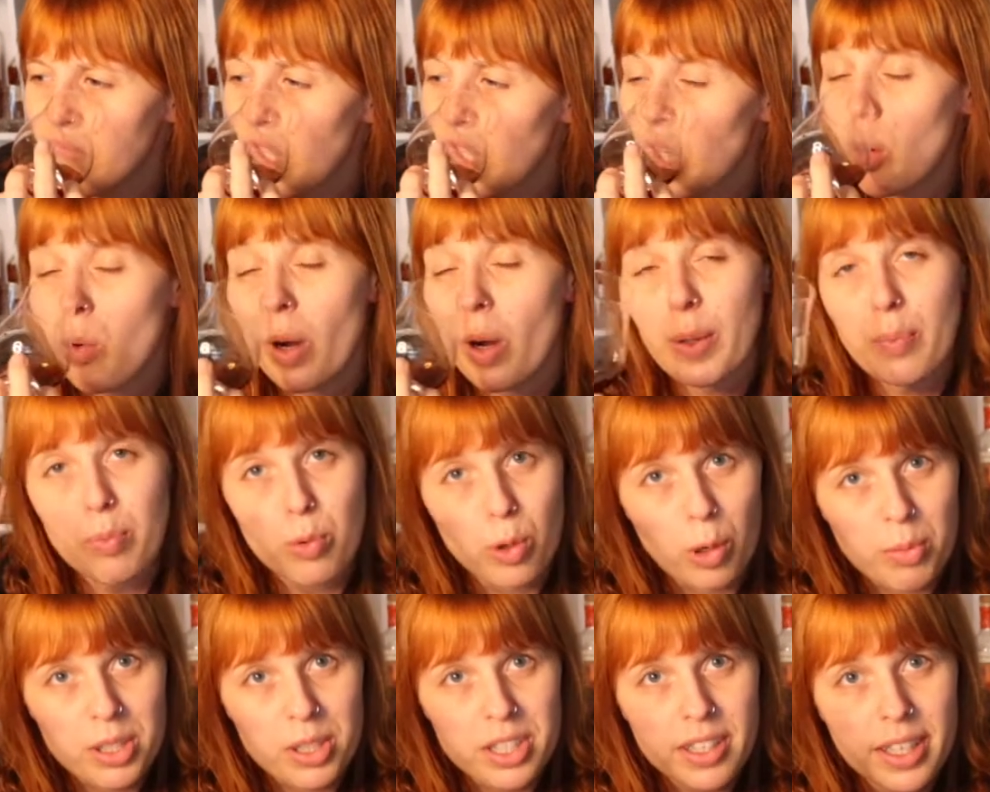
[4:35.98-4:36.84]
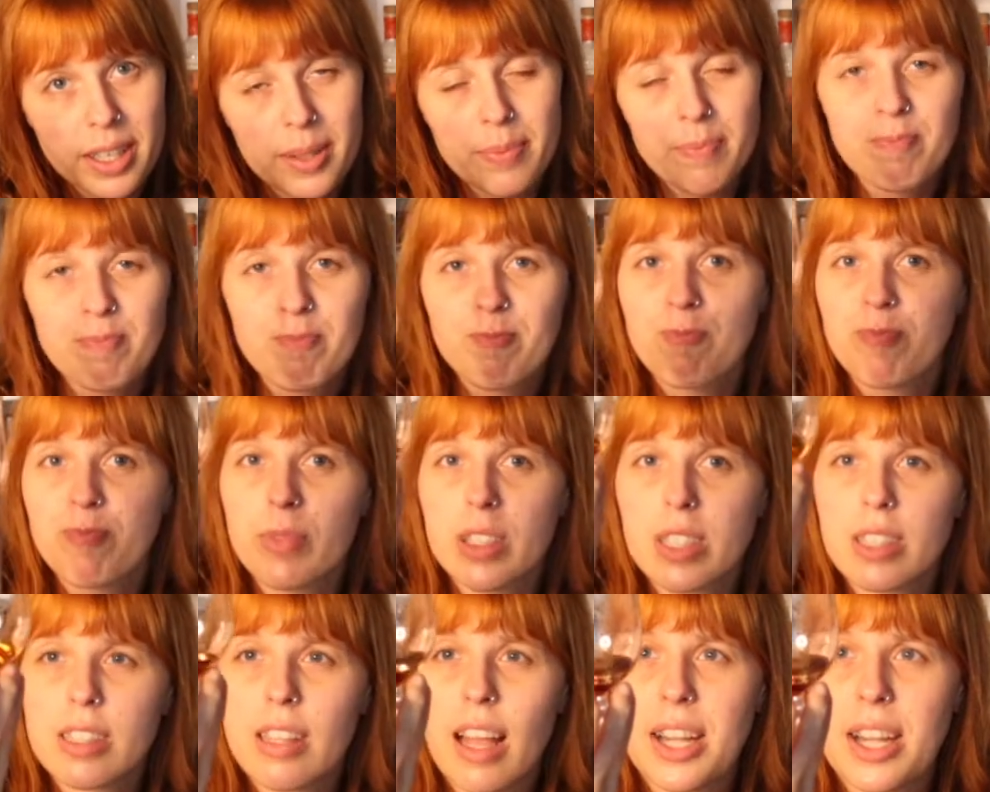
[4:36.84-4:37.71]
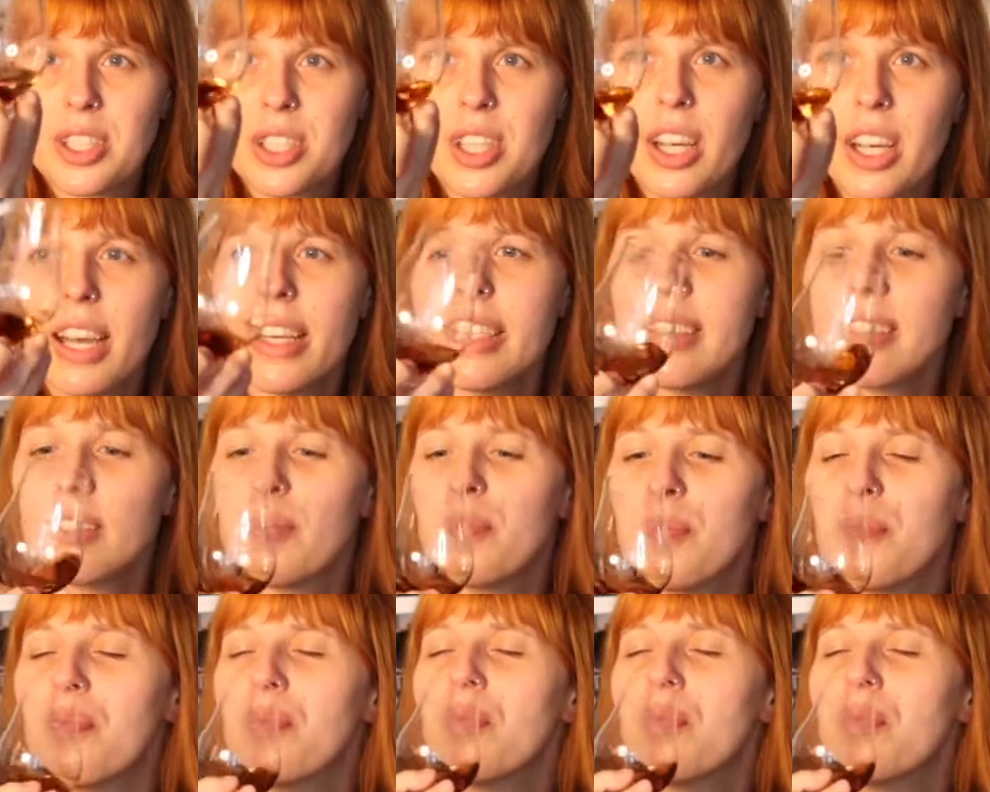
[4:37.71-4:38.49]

Quite promising. Sláinte, guys.